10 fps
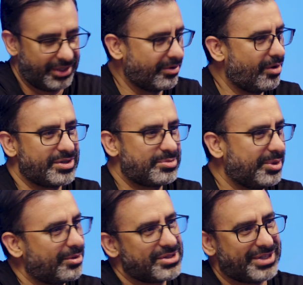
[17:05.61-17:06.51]
all these
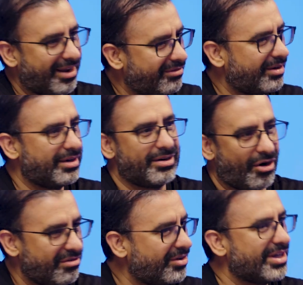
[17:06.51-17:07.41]
people are Stanford,
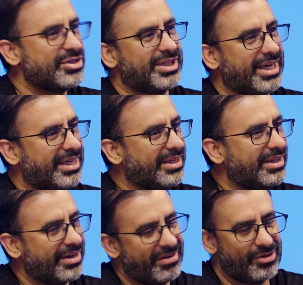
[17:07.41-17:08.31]
Harvard educated, and
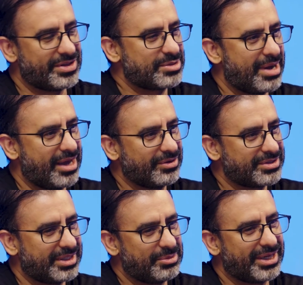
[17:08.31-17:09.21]
they have all these models.
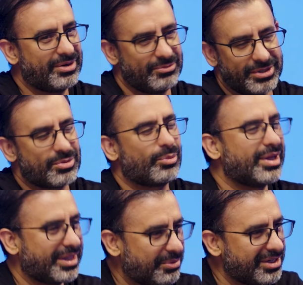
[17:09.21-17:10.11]
And I'm like, what's
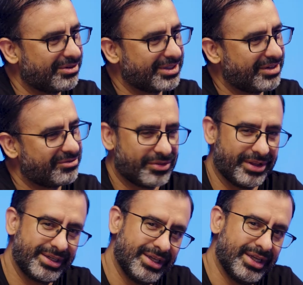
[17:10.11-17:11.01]
really what you're looking for? And they're
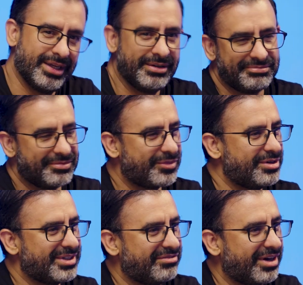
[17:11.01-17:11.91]
like,
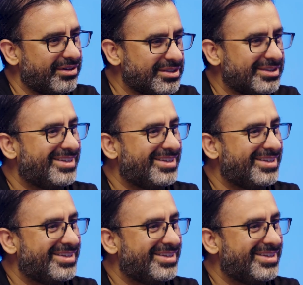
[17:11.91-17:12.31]
third-time founders.